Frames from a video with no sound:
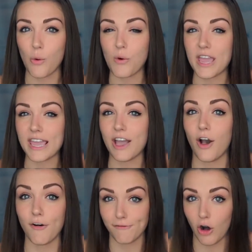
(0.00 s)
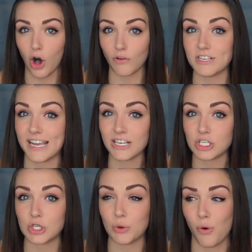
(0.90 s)
we evolved
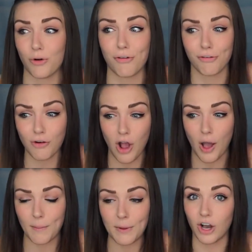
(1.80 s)
into or from